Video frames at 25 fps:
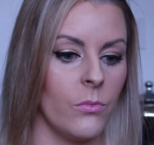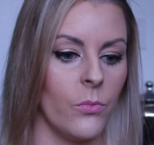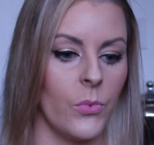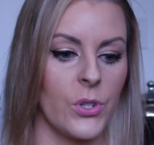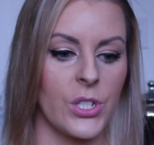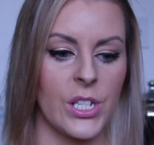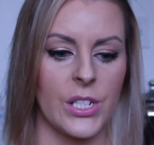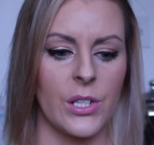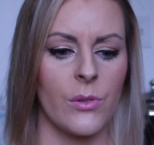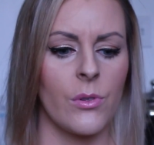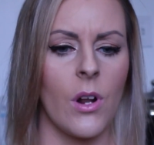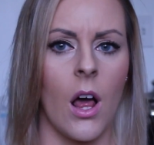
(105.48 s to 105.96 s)

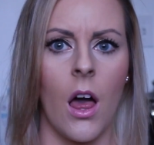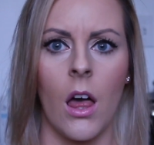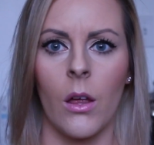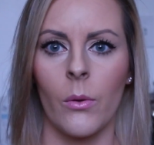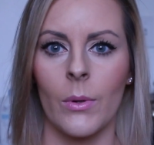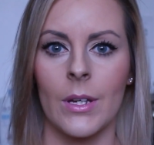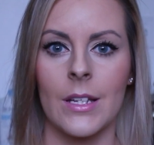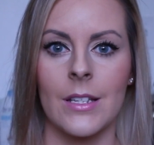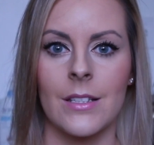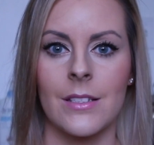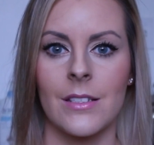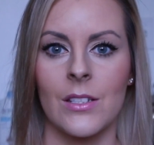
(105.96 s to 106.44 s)
which I don't
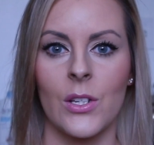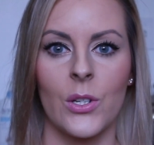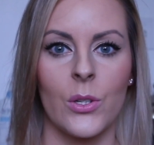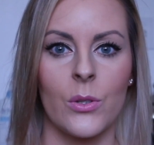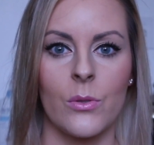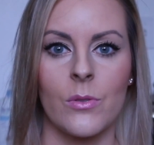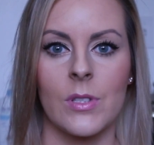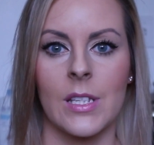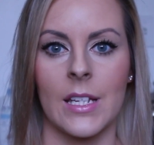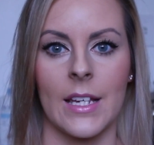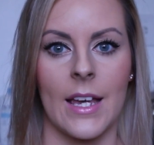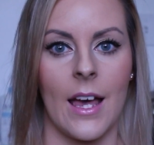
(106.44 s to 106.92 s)
always
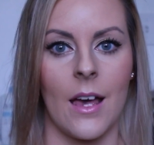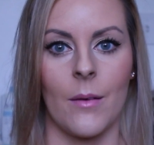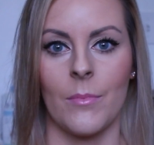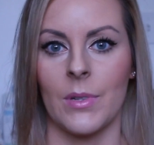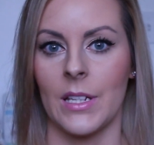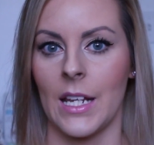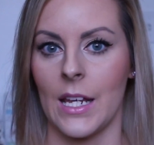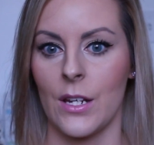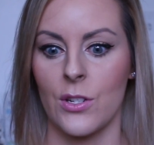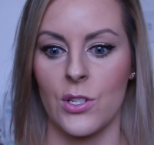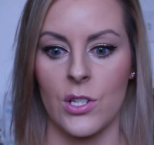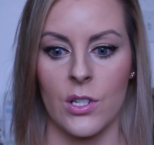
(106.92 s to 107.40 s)
use in
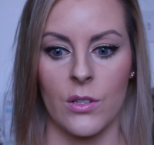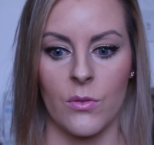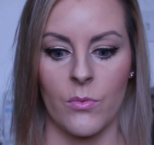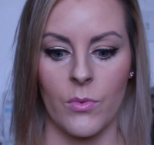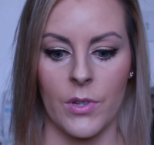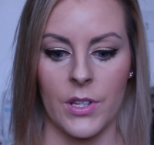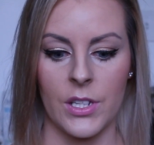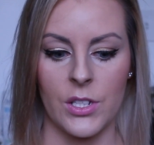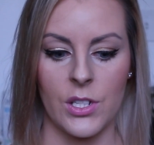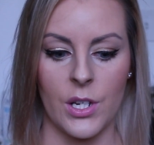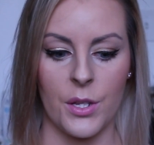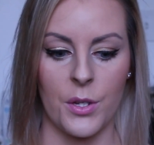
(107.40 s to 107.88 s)

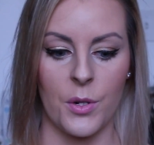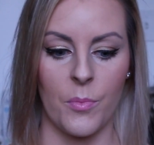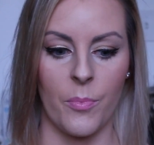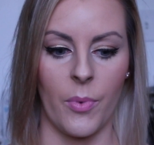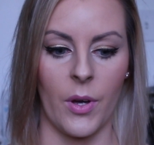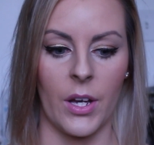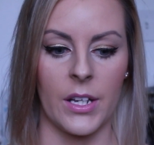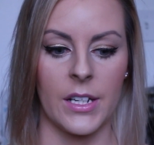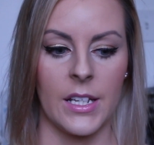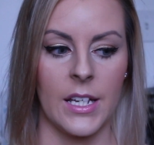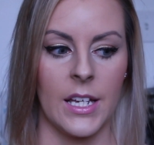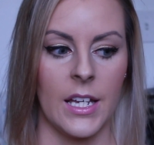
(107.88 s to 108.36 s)
combination with each other,
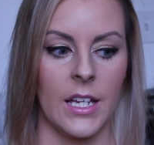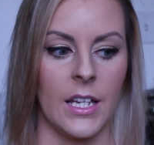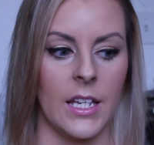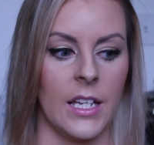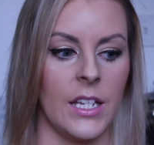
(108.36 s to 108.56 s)
but